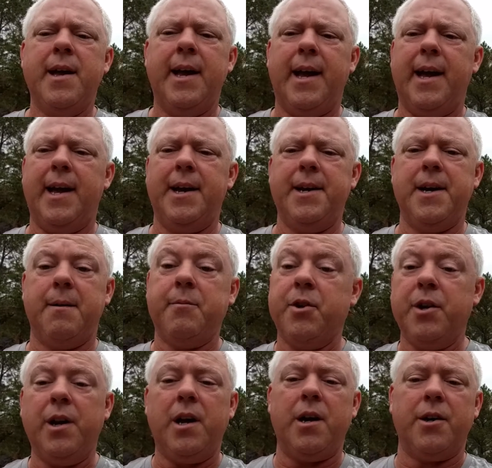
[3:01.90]
And um,
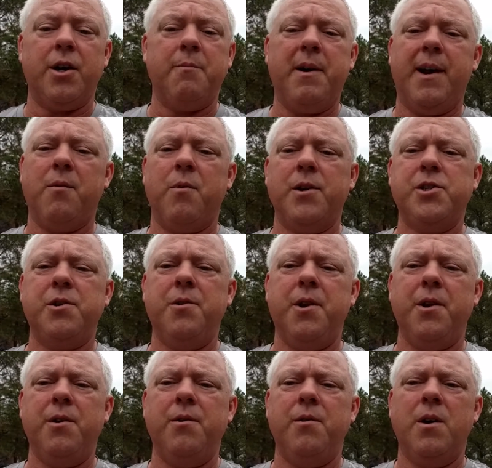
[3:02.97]
good luck no matter what you
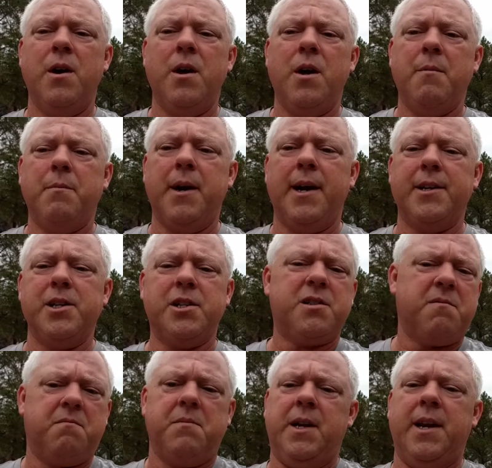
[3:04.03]
do. But just,
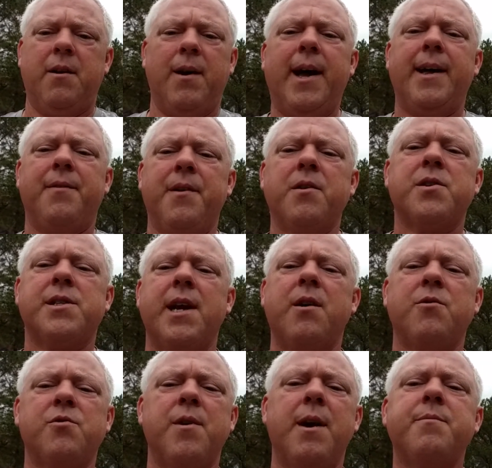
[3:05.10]
you know, hey, there's
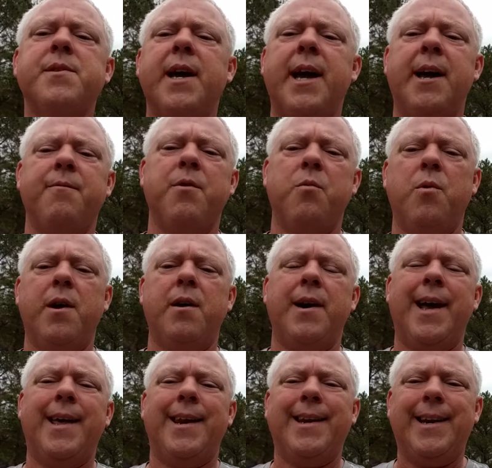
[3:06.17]
sales reps everywhere
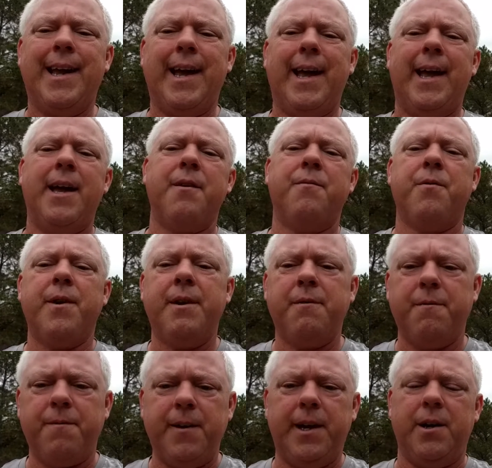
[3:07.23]
and in every
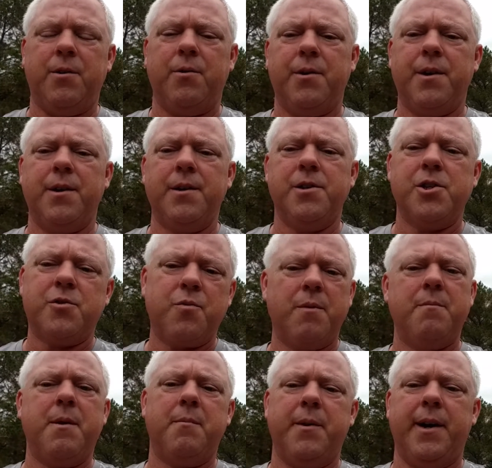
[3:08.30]
field. Just
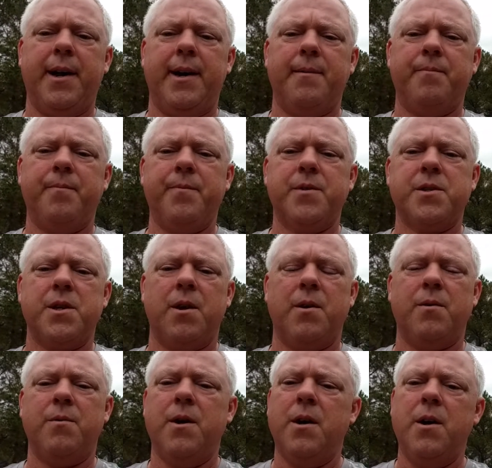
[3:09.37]
remember that.
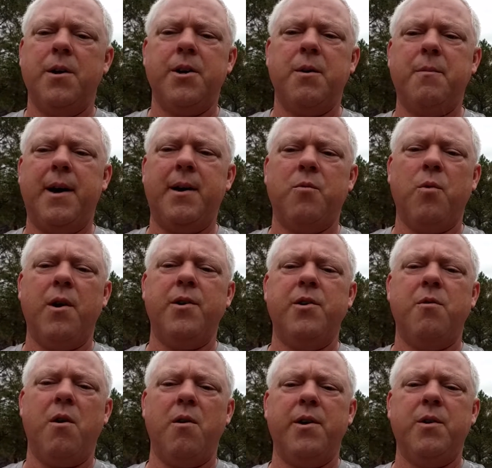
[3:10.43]
So no matter where
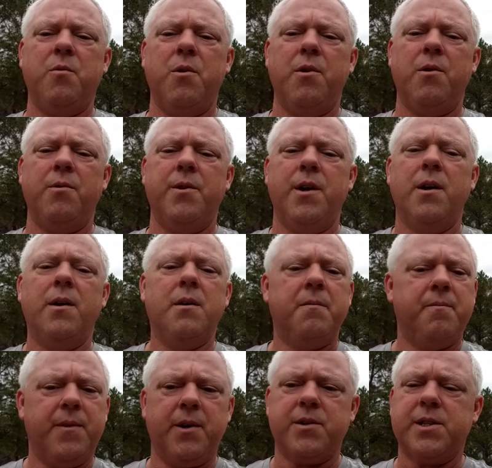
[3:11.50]
you are in the world,
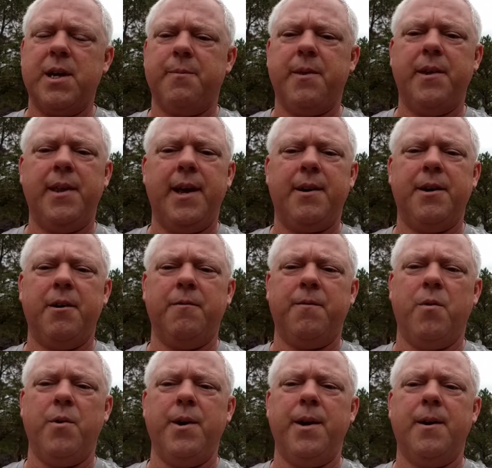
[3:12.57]
there's something out there
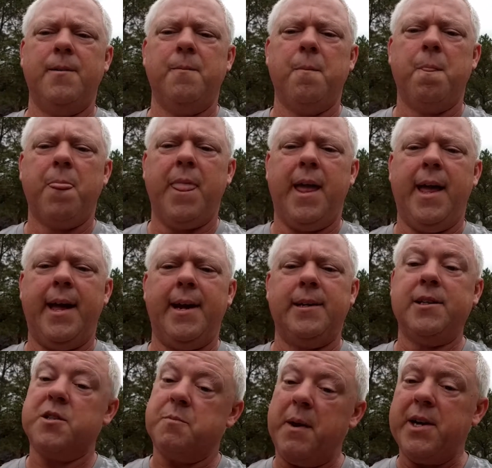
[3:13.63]
for you. And
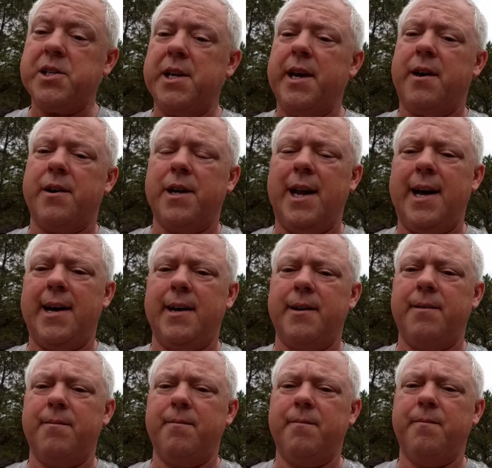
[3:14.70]
especially online.
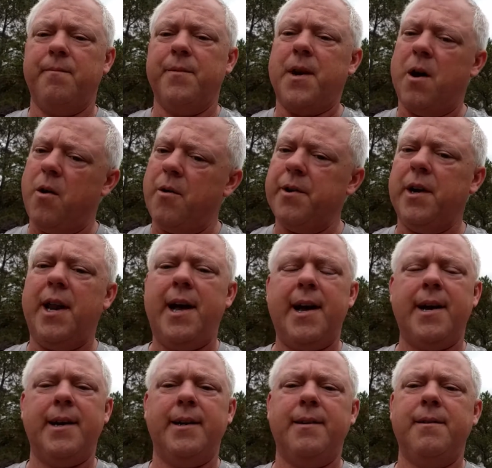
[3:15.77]

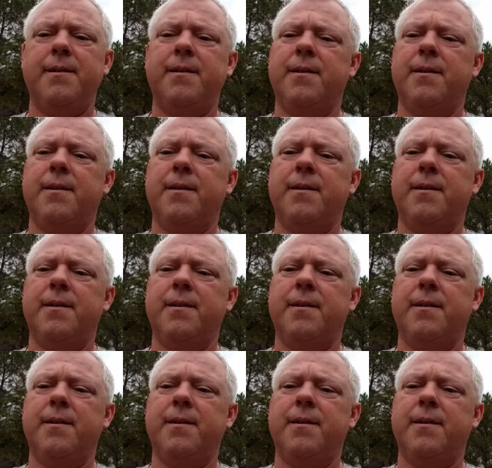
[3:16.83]
Online,